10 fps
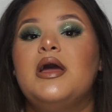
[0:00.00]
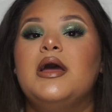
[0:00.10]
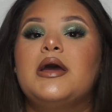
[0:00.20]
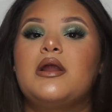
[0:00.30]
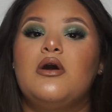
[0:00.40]

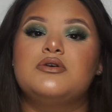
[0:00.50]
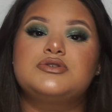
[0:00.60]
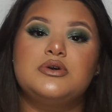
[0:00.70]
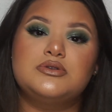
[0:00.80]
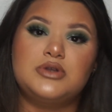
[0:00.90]
and
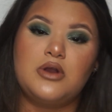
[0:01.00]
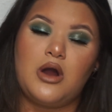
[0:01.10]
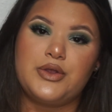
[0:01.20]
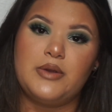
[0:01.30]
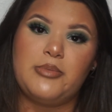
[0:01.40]
also turn on
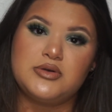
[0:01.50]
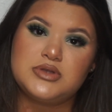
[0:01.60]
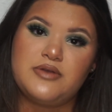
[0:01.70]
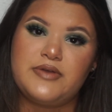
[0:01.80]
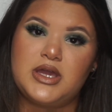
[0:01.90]
your post
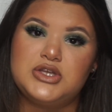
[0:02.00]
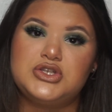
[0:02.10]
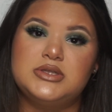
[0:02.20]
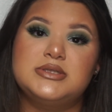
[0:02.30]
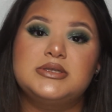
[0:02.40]

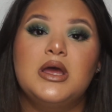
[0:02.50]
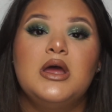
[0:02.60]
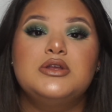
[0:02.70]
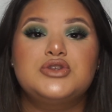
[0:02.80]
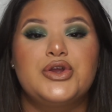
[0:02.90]
notifications
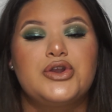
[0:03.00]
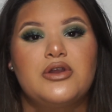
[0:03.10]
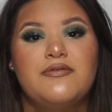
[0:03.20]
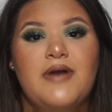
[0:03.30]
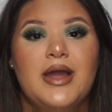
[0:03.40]
so you're
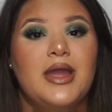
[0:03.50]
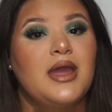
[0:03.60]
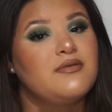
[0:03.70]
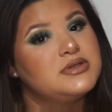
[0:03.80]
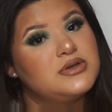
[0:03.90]
notified
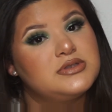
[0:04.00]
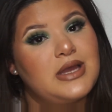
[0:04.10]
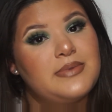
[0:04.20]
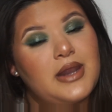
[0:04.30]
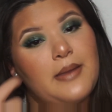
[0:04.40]
every single time
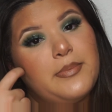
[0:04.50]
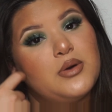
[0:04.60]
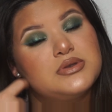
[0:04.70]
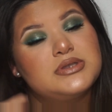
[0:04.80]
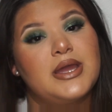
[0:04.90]
that I
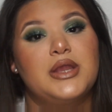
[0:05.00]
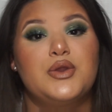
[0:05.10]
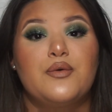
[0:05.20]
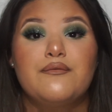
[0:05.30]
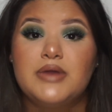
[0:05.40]
post a new
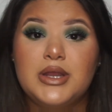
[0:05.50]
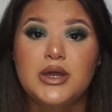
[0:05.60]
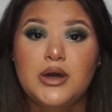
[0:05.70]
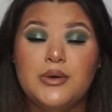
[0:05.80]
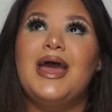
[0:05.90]

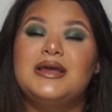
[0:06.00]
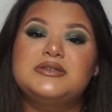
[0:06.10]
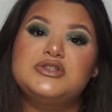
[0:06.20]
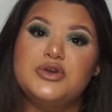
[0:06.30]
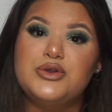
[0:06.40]
video, and
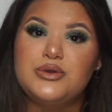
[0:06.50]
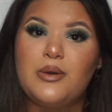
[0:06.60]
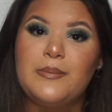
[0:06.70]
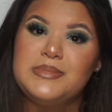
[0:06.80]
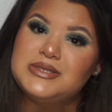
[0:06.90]
so you
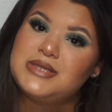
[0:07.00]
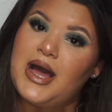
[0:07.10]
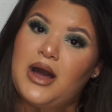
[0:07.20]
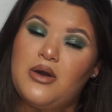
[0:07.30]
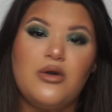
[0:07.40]
don't miss
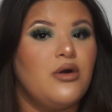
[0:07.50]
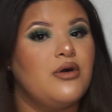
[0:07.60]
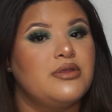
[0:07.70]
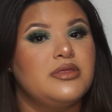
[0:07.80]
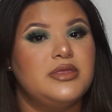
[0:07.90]
out on
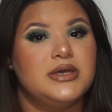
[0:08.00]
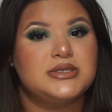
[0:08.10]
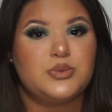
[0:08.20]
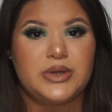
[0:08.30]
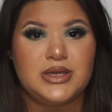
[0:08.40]
this
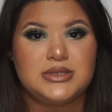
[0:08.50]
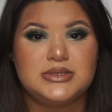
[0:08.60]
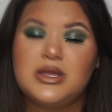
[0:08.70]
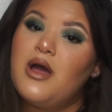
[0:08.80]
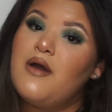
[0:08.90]
week's
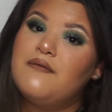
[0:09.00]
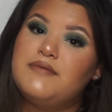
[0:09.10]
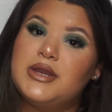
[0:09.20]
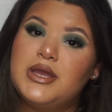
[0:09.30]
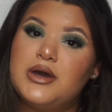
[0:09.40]

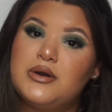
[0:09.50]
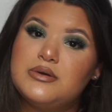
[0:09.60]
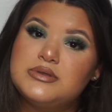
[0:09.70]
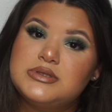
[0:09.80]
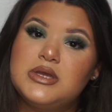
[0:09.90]

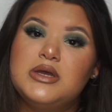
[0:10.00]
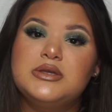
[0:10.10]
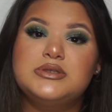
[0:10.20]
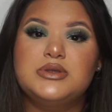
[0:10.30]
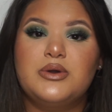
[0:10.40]
videos.
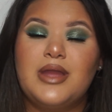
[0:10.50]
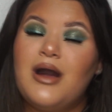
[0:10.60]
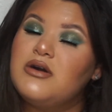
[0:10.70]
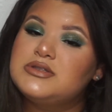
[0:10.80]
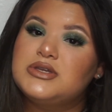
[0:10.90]
So yeah,
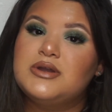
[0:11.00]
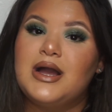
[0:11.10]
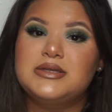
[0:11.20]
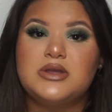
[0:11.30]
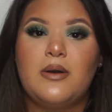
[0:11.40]
I'll see you
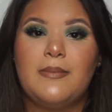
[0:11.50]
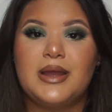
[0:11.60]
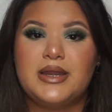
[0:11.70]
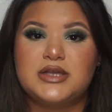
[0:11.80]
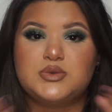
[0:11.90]
guys on my
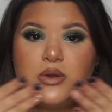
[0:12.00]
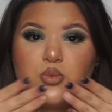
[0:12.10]
next one.